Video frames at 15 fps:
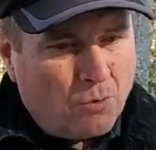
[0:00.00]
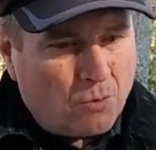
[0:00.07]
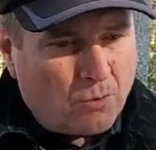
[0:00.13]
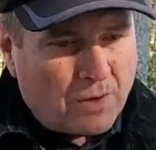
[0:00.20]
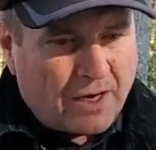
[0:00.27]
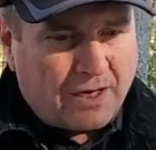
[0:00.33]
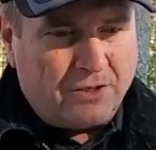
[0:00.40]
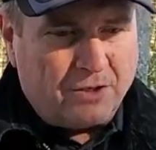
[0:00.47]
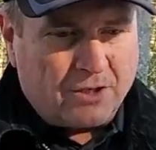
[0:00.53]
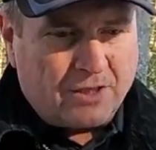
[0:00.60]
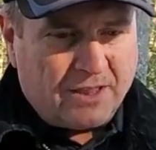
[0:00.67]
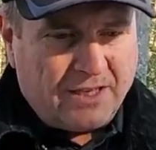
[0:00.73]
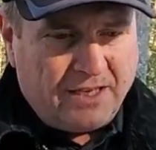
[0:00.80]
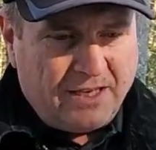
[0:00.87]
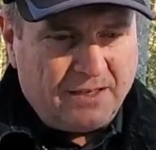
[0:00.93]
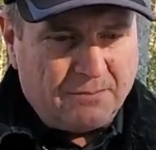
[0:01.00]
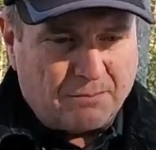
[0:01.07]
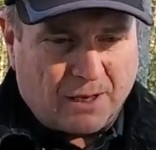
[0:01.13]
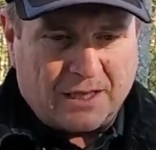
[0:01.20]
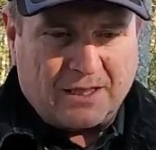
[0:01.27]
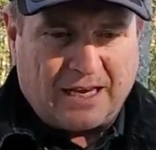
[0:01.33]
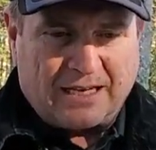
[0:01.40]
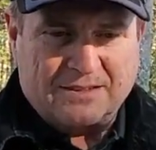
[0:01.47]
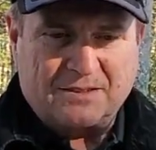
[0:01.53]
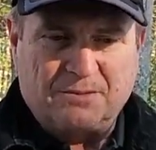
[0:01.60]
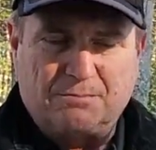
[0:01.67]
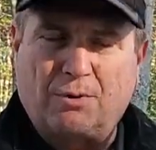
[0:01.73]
When I took the my last